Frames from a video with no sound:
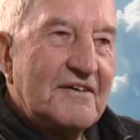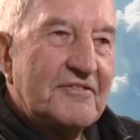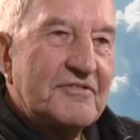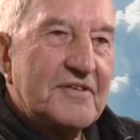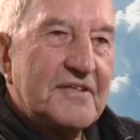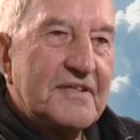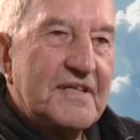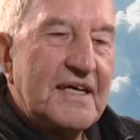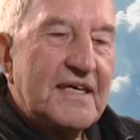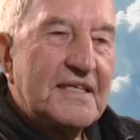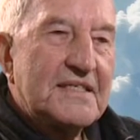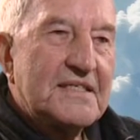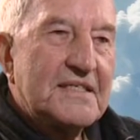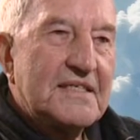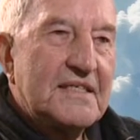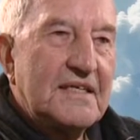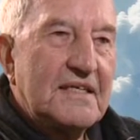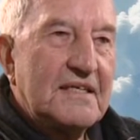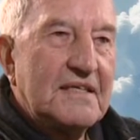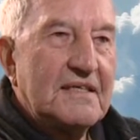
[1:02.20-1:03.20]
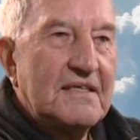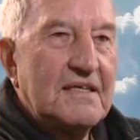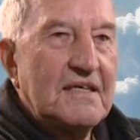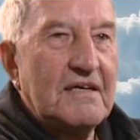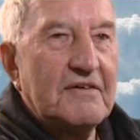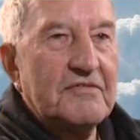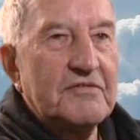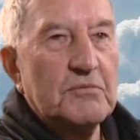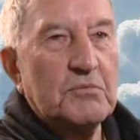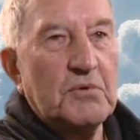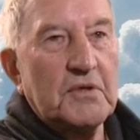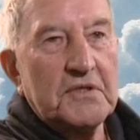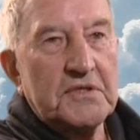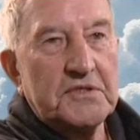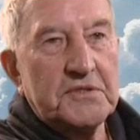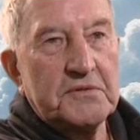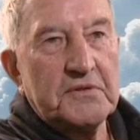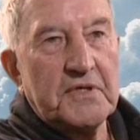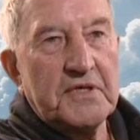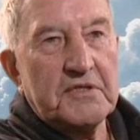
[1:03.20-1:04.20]
after that, after one
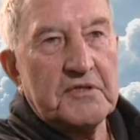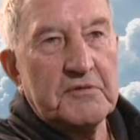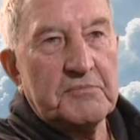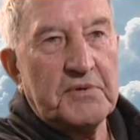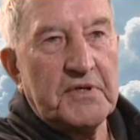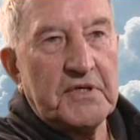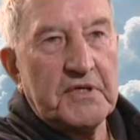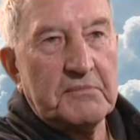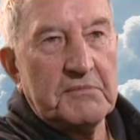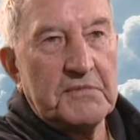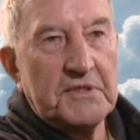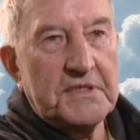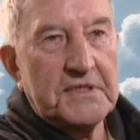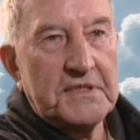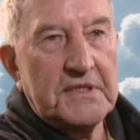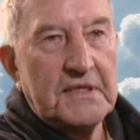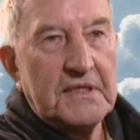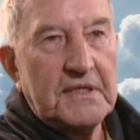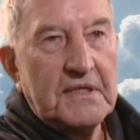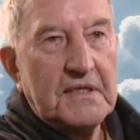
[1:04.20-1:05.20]
or two other appointments,